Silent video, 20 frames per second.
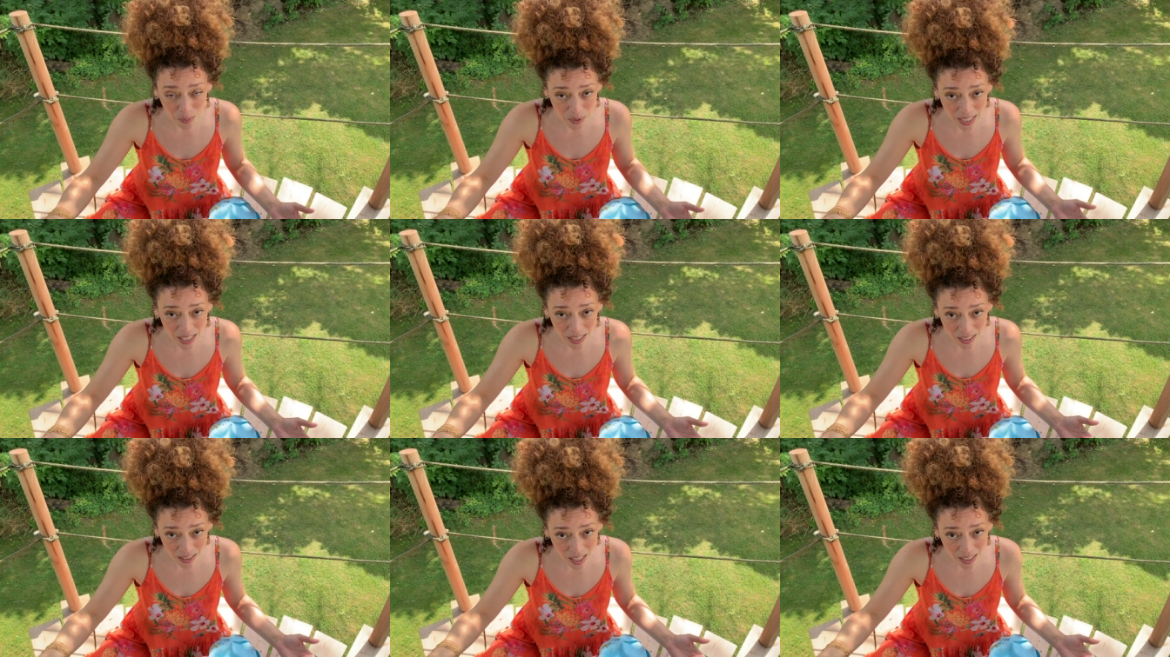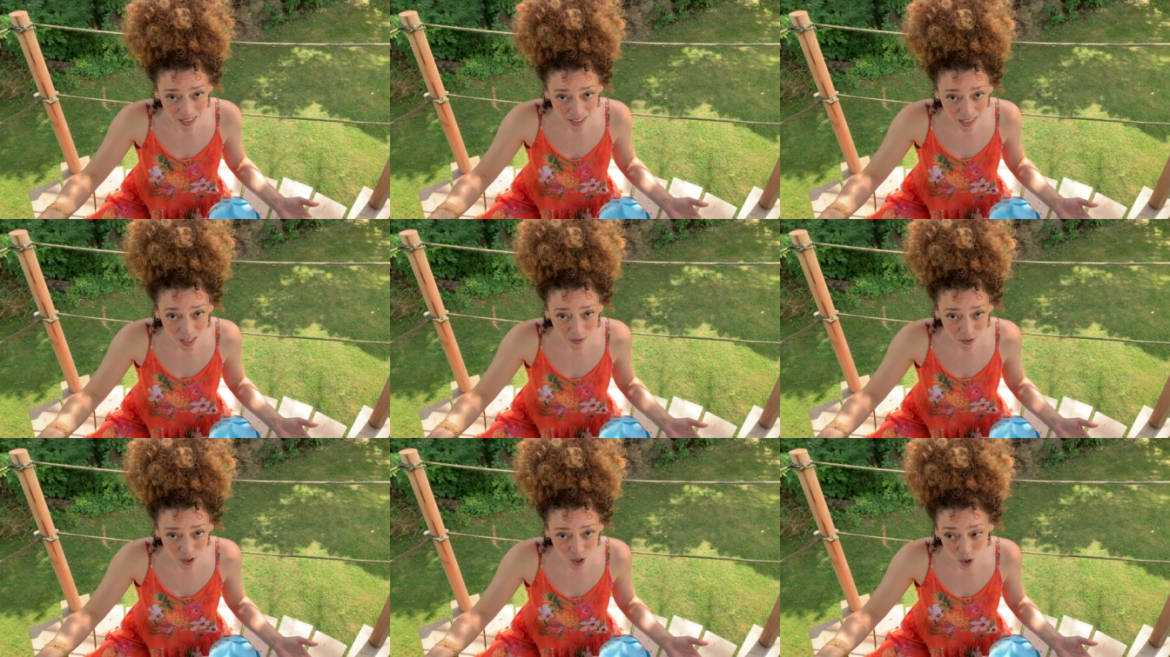They had a lot of
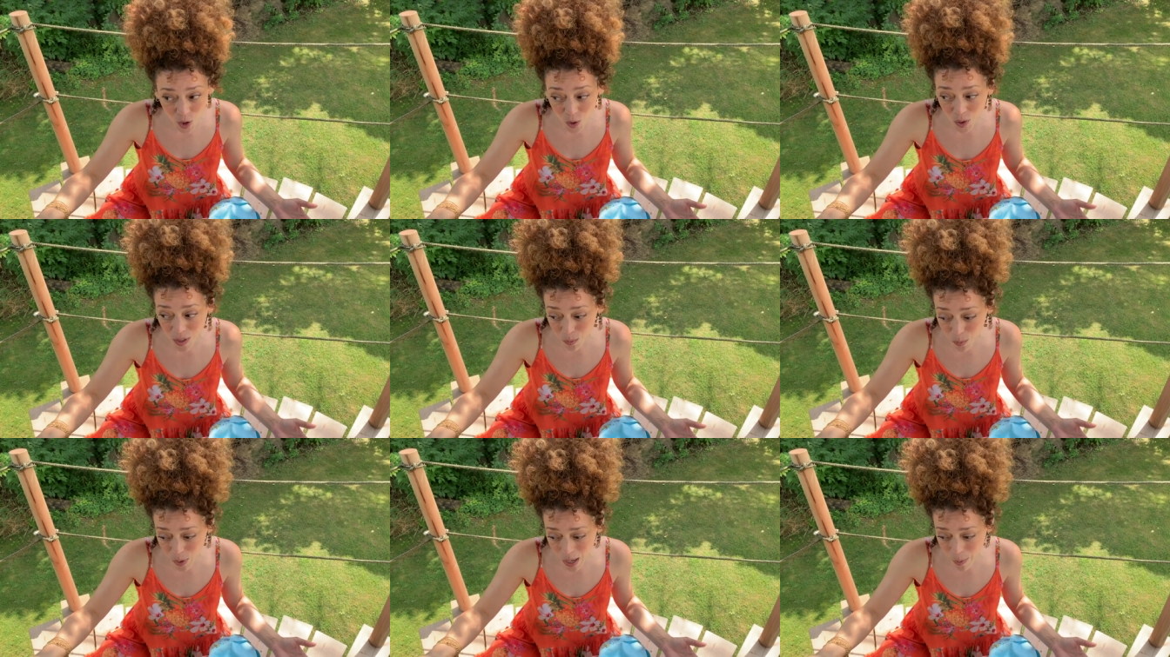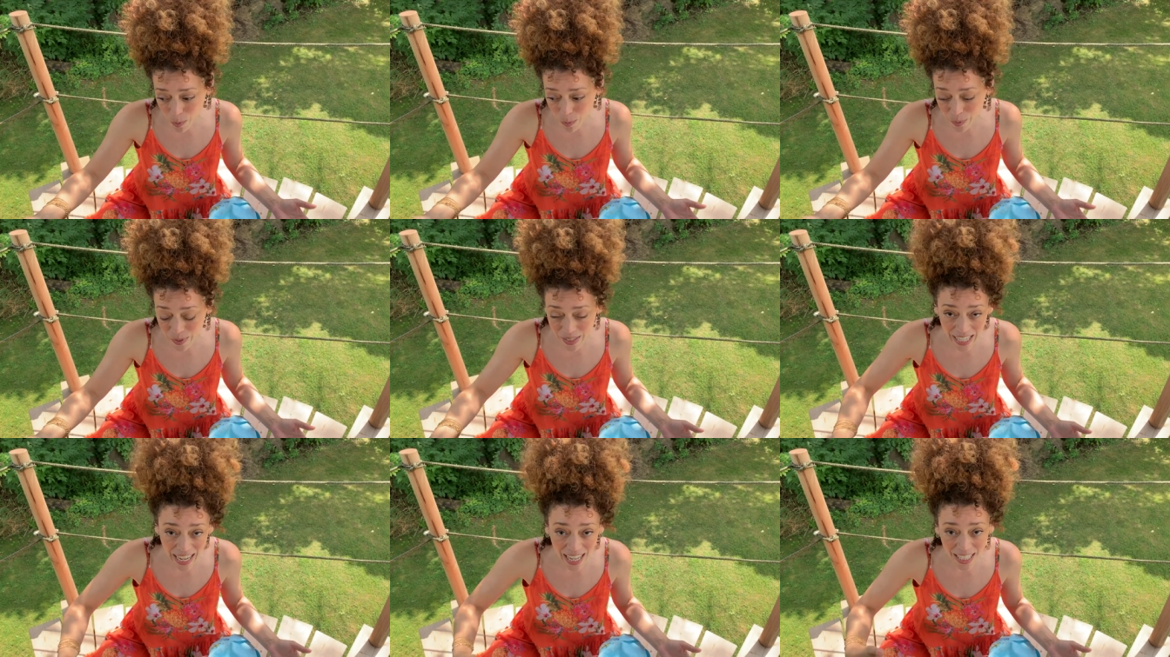stuff to do, and
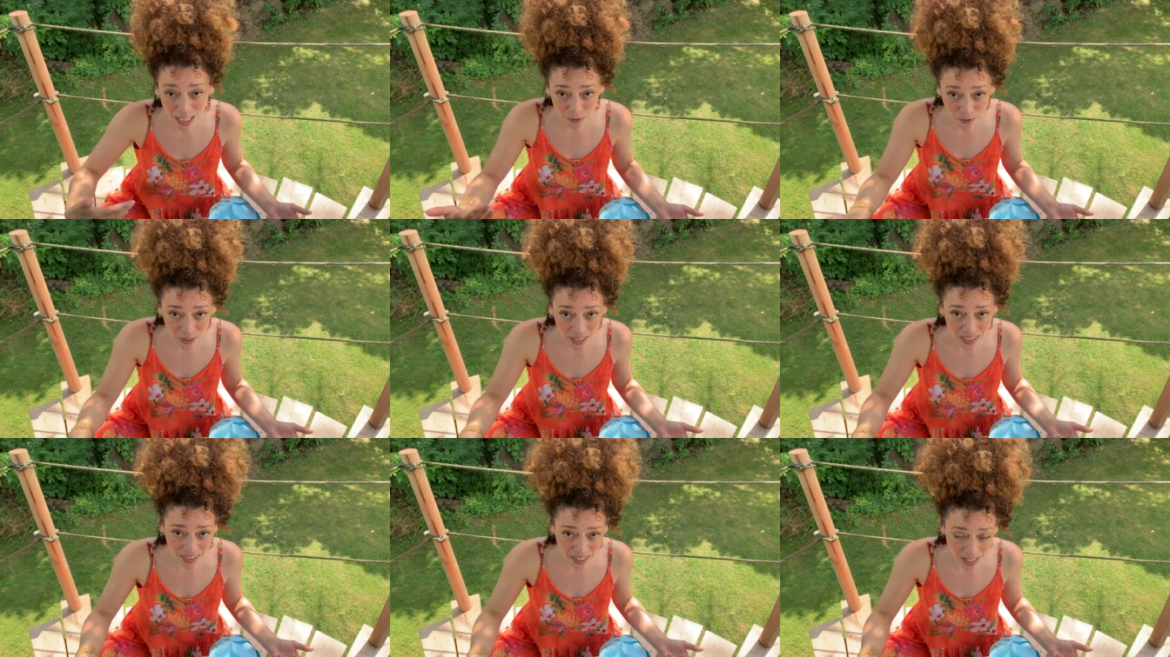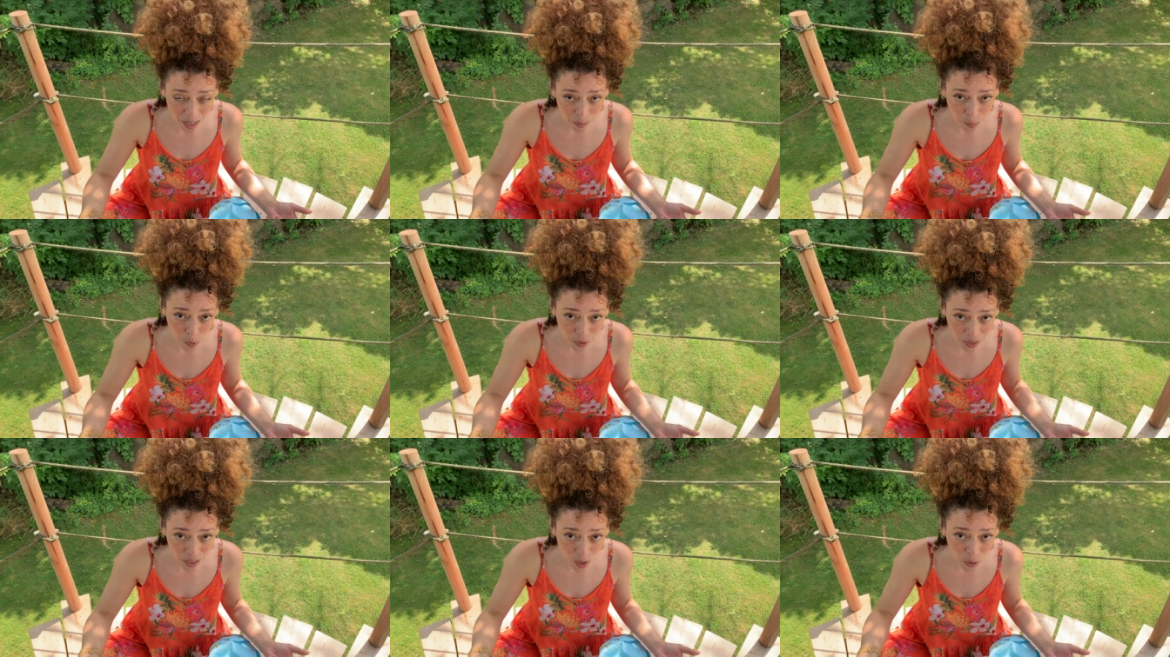probably they had to fix the hem
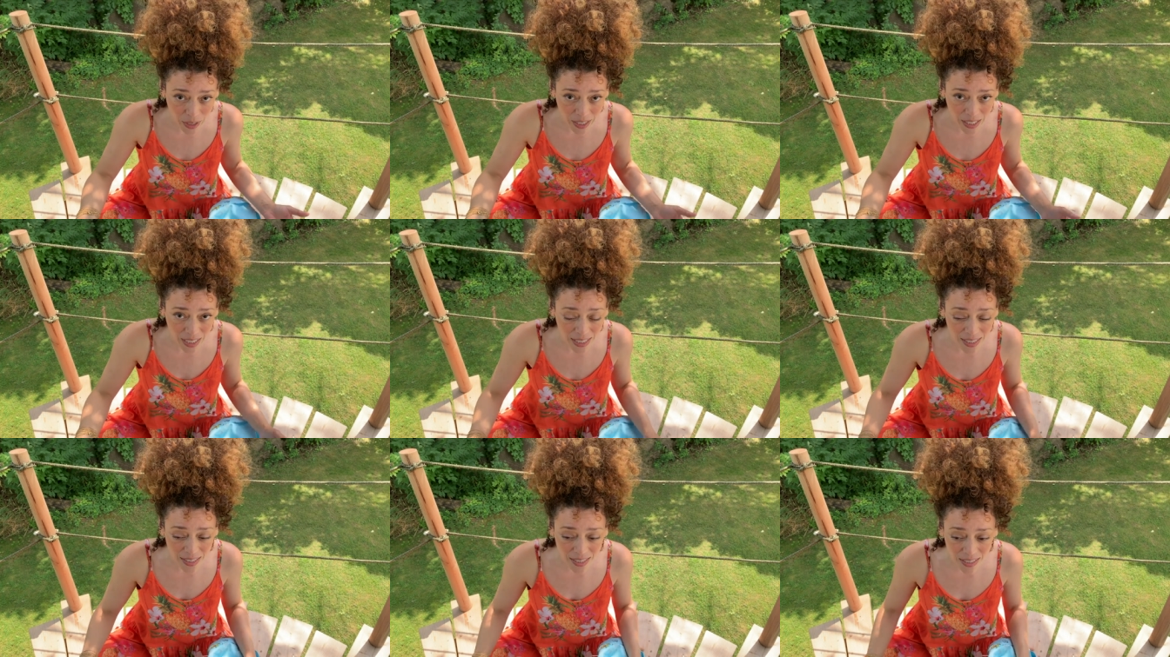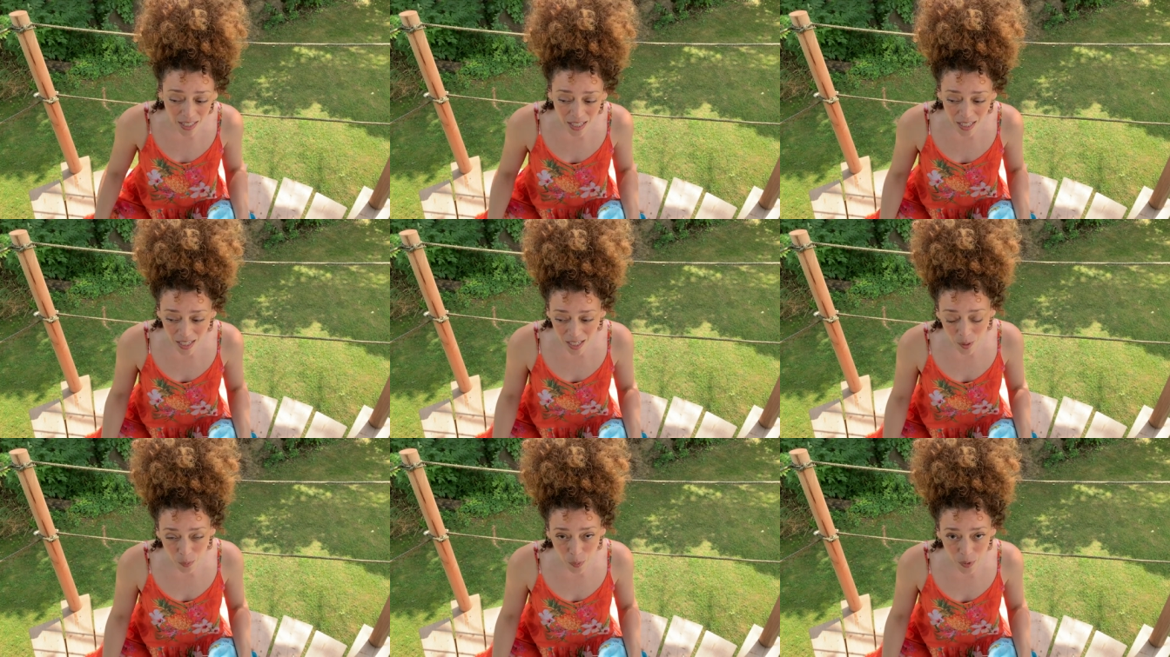pretty quick because
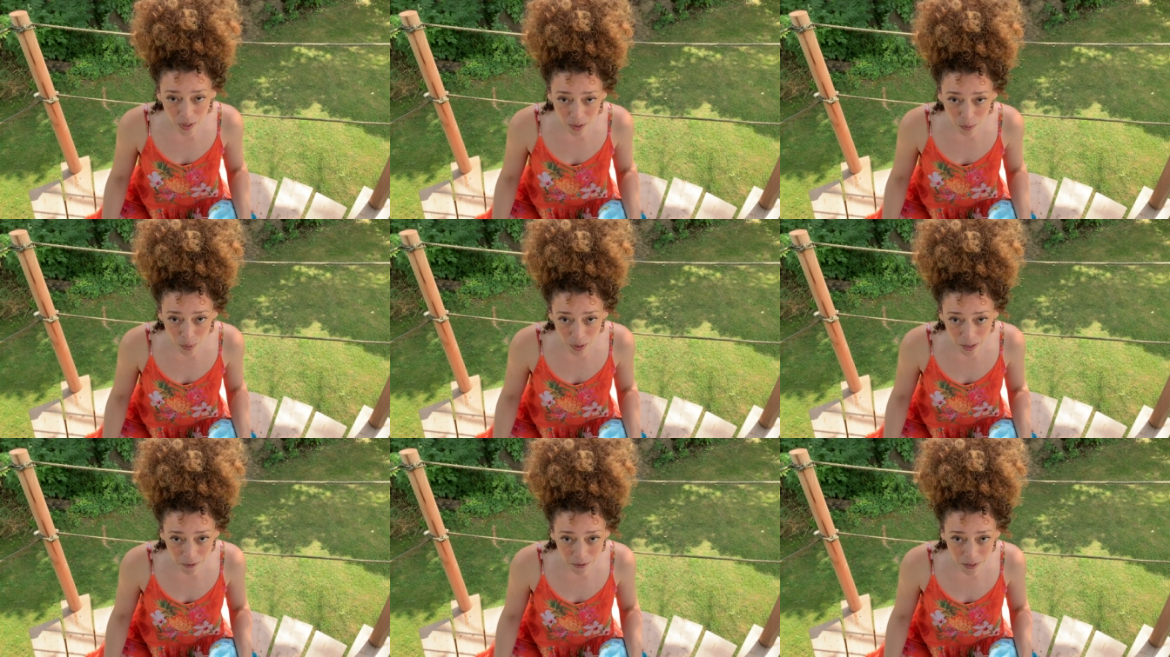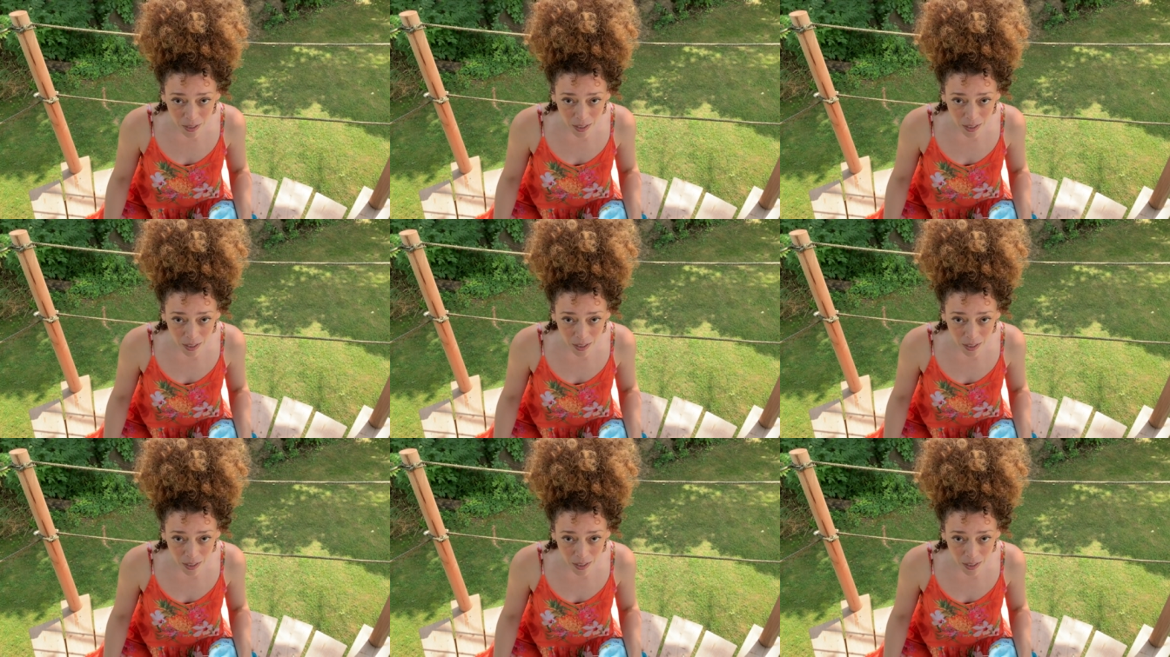I'm pretty rough